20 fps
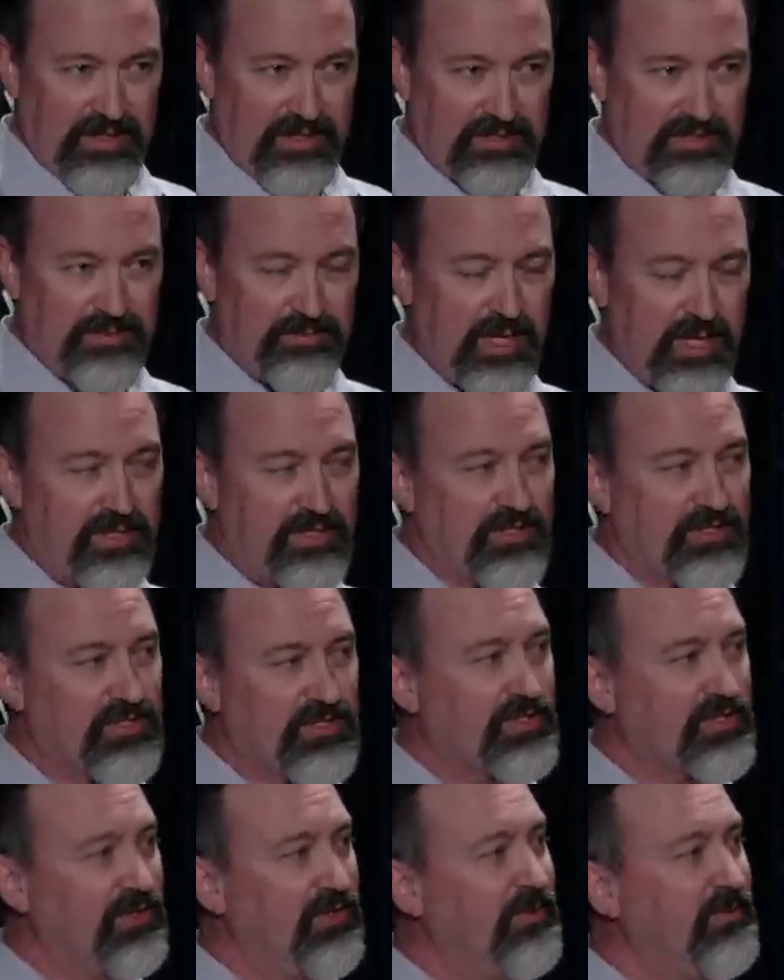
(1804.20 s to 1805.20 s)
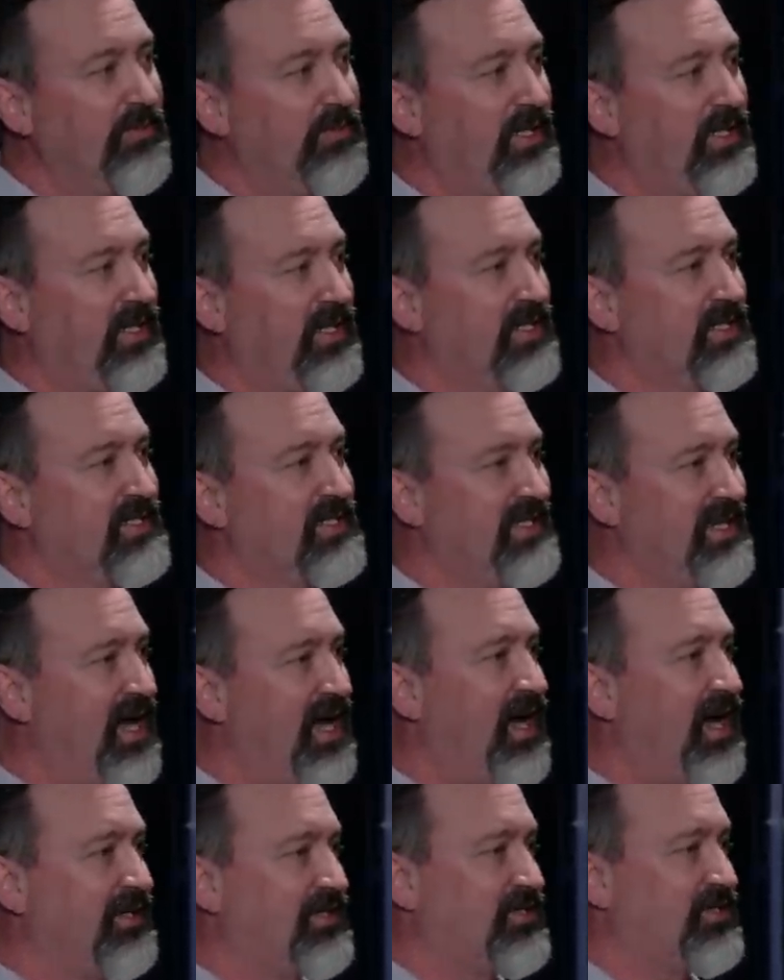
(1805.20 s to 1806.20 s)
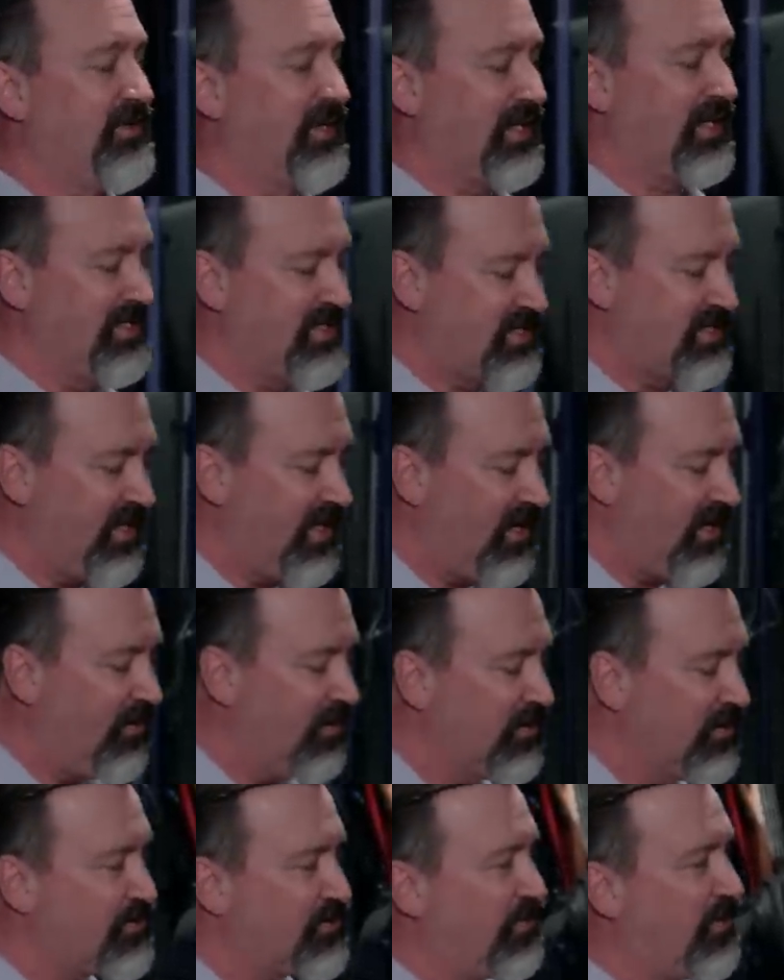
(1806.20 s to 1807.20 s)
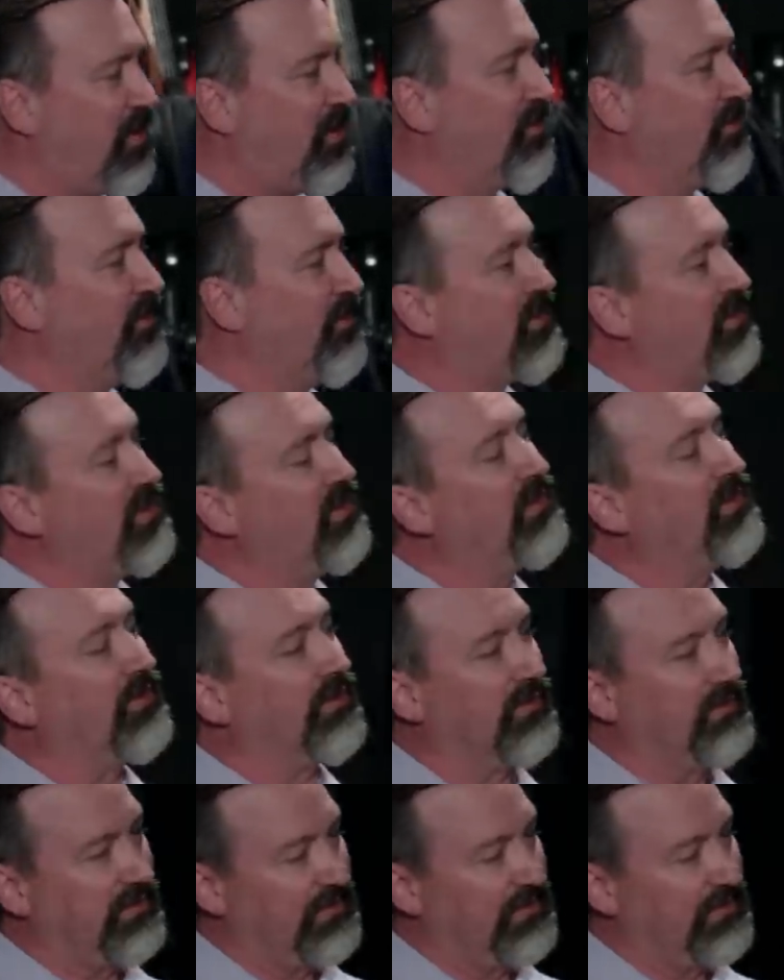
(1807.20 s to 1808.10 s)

See, my discernment is not so I can tell what's wrong with you.